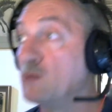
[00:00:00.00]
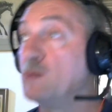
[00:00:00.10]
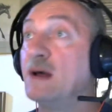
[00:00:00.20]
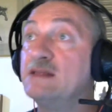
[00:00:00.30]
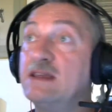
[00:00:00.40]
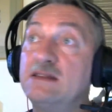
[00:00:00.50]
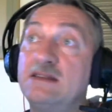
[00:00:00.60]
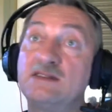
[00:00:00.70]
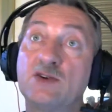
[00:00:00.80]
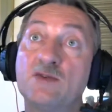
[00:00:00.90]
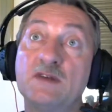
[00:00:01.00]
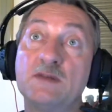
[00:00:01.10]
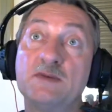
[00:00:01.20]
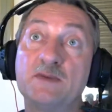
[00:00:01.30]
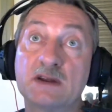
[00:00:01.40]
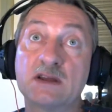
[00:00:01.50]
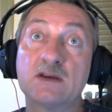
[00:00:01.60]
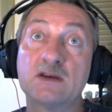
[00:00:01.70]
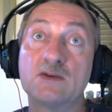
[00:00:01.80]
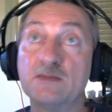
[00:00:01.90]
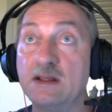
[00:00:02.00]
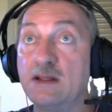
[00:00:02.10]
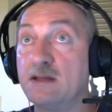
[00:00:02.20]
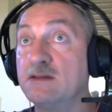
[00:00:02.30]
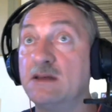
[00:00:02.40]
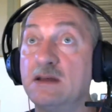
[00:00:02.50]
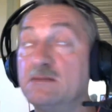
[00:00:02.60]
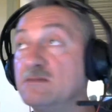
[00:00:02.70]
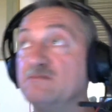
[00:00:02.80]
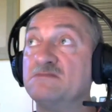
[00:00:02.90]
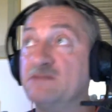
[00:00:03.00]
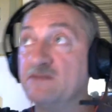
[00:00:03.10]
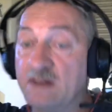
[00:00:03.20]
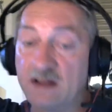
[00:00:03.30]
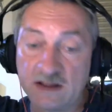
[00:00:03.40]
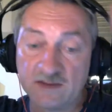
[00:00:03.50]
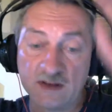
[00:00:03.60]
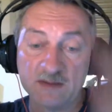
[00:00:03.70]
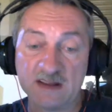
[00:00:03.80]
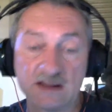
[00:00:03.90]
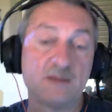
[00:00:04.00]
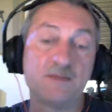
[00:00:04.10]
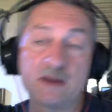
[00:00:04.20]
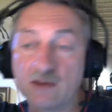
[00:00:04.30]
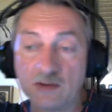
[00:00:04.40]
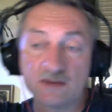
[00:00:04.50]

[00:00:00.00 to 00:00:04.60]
one day this room will be working room, another day it will be sleeping room or